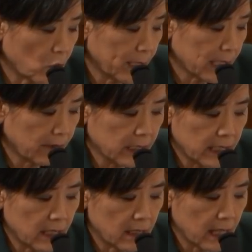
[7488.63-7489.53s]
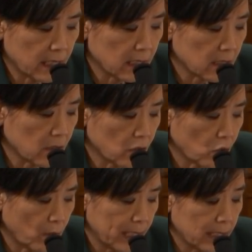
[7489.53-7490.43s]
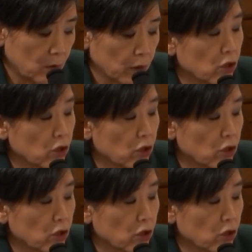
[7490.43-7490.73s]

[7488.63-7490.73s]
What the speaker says: 2017 than in 2010,